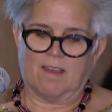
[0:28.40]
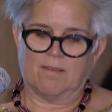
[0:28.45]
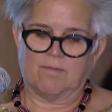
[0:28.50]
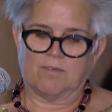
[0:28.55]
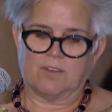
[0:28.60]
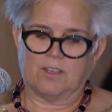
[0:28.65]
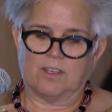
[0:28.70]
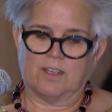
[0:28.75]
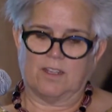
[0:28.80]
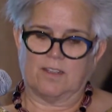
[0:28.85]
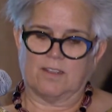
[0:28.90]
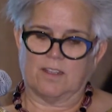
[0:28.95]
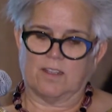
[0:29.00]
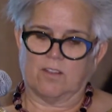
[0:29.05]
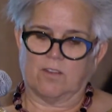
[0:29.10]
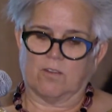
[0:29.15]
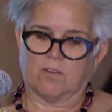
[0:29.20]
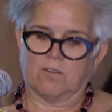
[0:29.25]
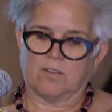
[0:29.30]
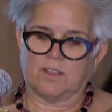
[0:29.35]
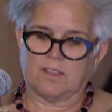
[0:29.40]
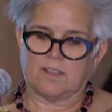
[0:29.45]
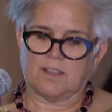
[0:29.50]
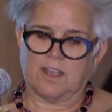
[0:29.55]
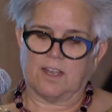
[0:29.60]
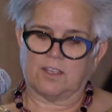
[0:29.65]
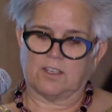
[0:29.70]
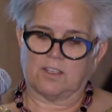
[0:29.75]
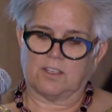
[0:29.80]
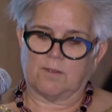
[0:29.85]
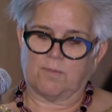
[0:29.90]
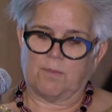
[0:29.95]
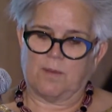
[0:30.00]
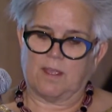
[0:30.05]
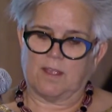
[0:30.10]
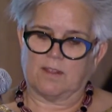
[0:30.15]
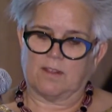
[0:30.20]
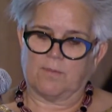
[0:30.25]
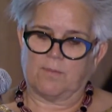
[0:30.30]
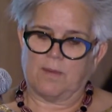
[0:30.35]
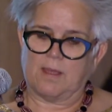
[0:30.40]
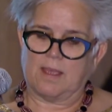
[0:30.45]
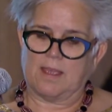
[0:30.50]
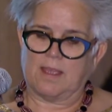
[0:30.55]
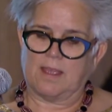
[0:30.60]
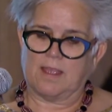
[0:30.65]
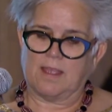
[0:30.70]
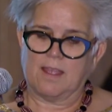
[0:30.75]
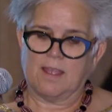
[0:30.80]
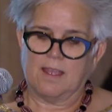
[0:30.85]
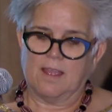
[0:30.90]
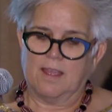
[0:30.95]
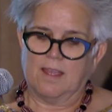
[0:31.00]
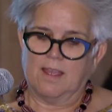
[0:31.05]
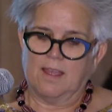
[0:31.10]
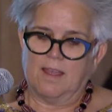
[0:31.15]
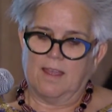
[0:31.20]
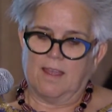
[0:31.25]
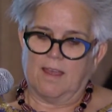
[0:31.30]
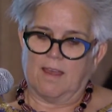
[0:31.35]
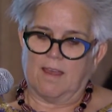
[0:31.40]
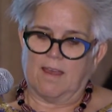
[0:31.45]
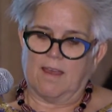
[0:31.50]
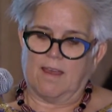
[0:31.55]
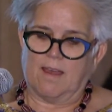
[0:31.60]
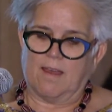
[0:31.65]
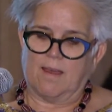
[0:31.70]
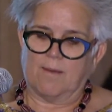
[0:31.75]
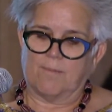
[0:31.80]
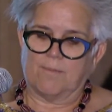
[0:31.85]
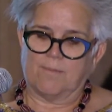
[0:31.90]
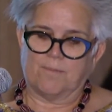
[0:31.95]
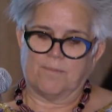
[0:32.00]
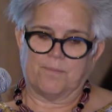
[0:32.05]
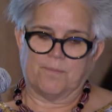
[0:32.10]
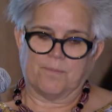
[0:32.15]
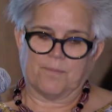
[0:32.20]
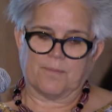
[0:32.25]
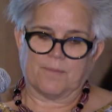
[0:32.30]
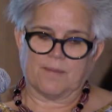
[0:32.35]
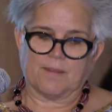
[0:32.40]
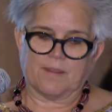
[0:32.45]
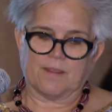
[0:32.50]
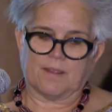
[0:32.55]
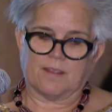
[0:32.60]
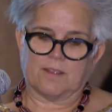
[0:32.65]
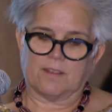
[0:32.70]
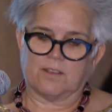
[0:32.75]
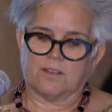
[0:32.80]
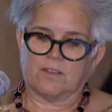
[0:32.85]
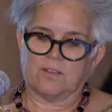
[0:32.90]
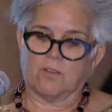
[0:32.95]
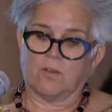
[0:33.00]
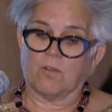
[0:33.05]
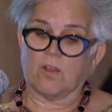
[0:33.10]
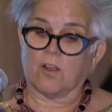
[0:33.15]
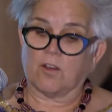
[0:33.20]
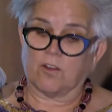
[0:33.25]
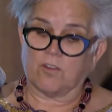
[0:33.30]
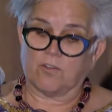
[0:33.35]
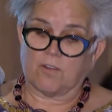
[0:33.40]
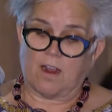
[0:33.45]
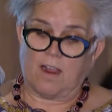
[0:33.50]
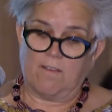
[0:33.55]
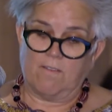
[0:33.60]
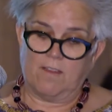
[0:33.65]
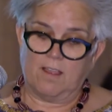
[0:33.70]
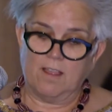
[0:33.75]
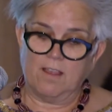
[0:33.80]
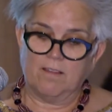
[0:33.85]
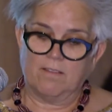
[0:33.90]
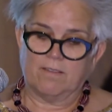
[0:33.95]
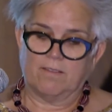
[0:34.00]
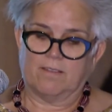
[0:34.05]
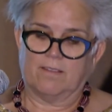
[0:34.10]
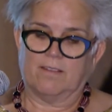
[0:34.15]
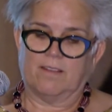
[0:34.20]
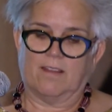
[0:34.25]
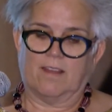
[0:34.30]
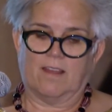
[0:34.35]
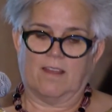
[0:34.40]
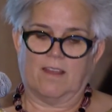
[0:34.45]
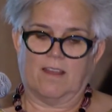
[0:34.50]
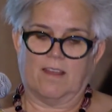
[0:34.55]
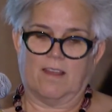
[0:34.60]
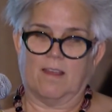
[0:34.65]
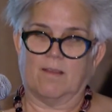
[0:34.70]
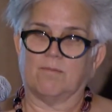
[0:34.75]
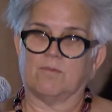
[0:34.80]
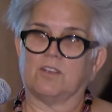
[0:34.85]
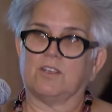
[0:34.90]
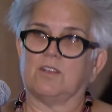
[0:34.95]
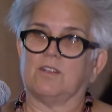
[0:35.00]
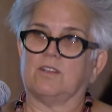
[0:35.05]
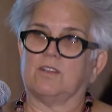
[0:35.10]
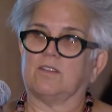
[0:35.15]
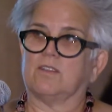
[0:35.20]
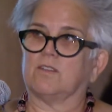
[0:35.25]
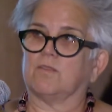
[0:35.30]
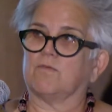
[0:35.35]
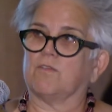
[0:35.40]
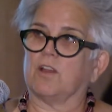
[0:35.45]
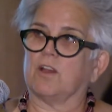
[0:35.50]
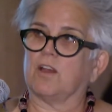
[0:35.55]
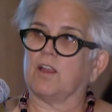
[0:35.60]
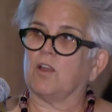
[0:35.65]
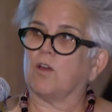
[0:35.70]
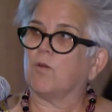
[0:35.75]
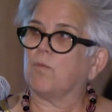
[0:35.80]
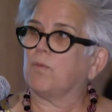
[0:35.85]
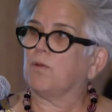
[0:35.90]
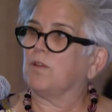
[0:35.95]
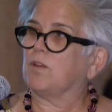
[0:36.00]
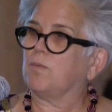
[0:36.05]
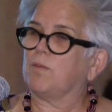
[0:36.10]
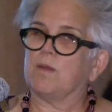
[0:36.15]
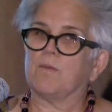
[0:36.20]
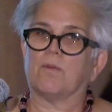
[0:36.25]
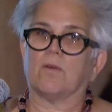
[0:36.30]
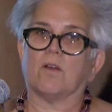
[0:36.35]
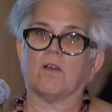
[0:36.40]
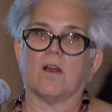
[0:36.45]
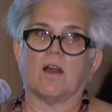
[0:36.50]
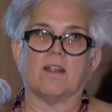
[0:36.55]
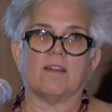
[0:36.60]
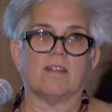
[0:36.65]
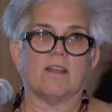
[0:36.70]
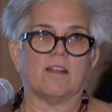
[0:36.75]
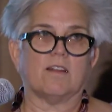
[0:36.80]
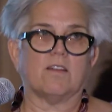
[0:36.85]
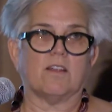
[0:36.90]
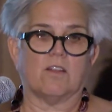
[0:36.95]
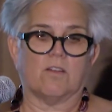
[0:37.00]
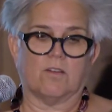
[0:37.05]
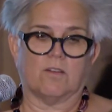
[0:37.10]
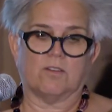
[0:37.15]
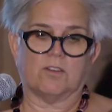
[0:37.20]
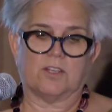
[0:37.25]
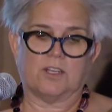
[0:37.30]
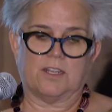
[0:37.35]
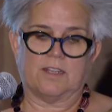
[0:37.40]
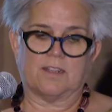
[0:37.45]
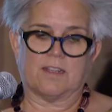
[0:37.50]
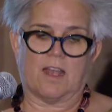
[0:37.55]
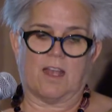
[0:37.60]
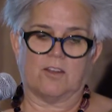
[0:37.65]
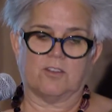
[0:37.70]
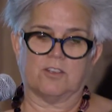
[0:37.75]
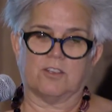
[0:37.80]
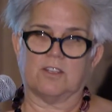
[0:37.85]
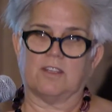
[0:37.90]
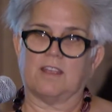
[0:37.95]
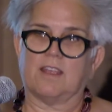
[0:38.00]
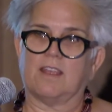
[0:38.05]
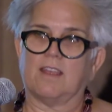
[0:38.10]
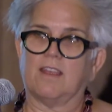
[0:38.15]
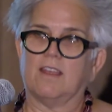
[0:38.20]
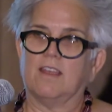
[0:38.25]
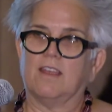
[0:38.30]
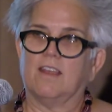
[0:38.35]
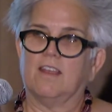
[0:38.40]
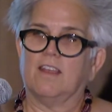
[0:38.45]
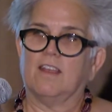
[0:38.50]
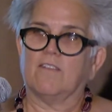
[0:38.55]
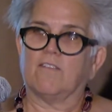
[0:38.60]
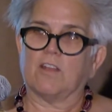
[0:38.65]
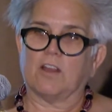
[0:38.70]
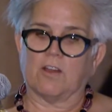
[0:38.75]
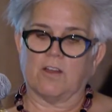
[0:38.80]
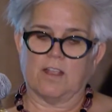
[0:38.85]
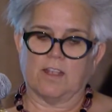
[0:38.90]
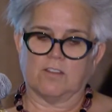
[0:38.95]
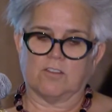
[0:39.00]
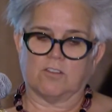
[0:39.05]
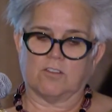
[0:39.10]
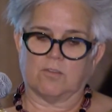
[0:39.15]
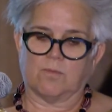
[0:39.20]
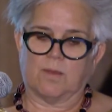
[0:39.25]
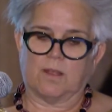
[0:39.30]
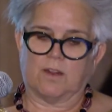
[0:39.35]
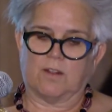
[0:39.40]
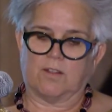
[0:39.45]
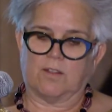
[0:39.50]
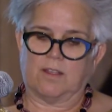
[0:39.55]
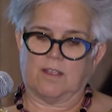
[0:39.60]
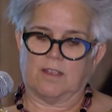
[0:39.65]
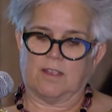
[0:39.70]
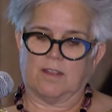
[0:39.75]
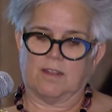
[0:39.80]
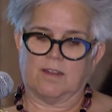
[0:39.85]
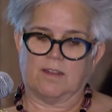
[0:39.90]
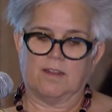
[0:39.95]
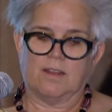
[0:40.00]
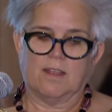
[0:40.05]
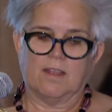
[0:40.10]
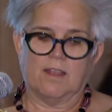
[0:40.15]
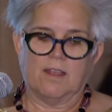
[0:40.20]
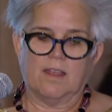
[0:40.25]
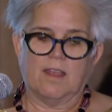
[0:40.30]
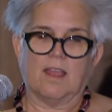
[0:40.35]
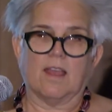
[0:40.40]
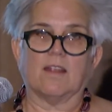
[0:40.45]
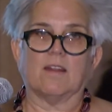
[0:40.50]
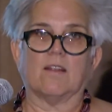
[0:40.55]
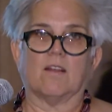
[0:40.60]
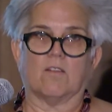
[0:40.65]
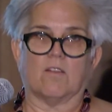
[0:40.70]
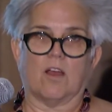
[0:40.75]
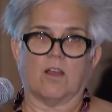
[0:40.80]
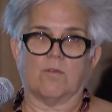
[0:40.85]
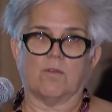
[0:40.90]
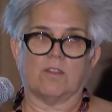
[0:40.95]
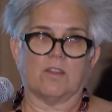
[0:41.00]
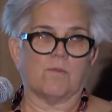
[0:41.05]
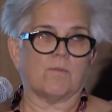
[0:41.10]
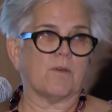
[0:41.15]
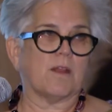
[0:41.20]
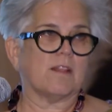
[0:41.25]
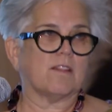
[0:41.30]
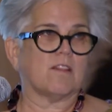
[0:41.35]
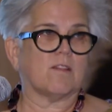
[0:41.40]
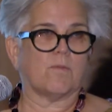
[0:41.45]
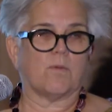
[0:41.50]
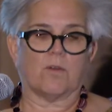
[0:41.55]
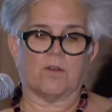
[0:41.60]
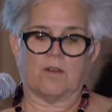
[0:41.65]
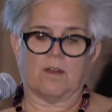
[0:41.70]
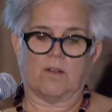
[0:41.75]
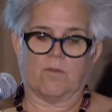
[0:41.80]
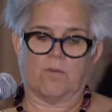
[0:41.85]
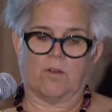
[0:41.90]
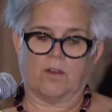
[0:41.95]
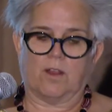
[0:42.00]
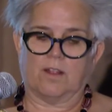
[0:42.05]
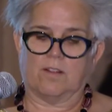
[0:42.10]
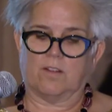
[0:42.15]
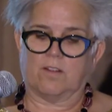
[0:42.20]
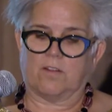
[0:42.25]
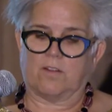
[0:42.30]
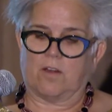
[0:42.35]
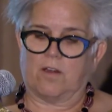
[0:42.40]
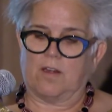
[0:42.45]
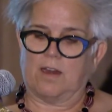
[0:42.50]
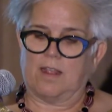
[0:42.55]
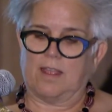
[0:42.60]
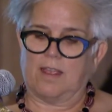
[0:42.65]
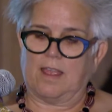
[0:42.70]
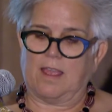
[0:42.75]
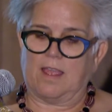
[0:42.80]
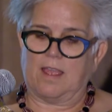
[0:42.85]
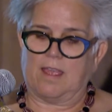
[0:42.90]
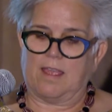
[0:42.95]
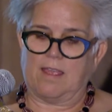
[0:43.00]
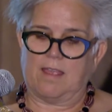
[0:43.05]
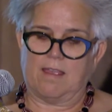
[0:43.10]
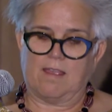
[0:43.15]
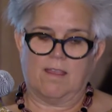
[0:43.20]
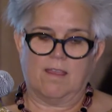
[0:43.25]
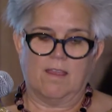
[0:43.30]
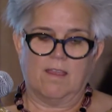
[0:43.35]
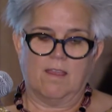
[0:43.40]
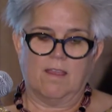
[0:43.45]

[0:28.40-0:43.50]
she's in the early stages of PSP, no longer driving. She's very open to people contacting her. She's actually very instrumental in, and along with the Brain Support Network, in starting a